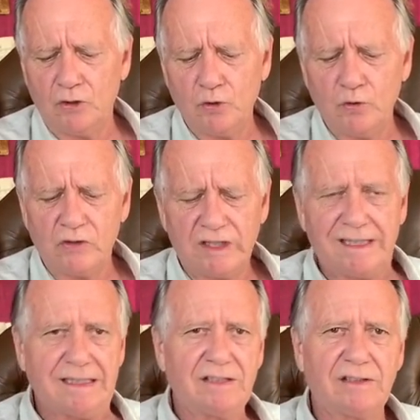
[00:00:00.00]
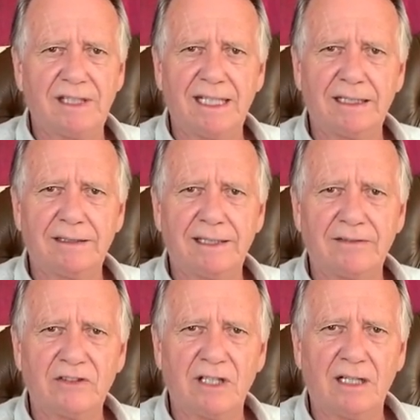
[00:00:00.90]
news is that
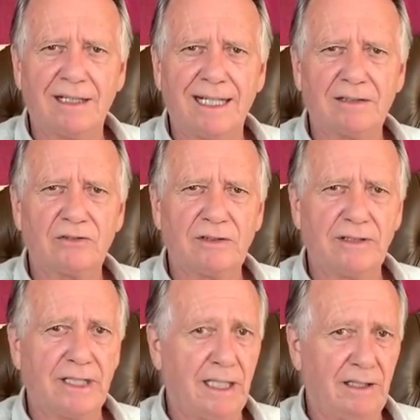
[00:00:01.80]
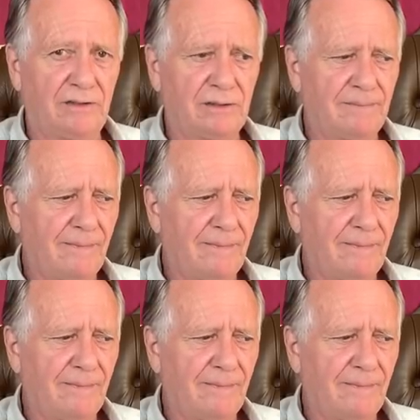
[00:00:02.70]
that's not actually the case.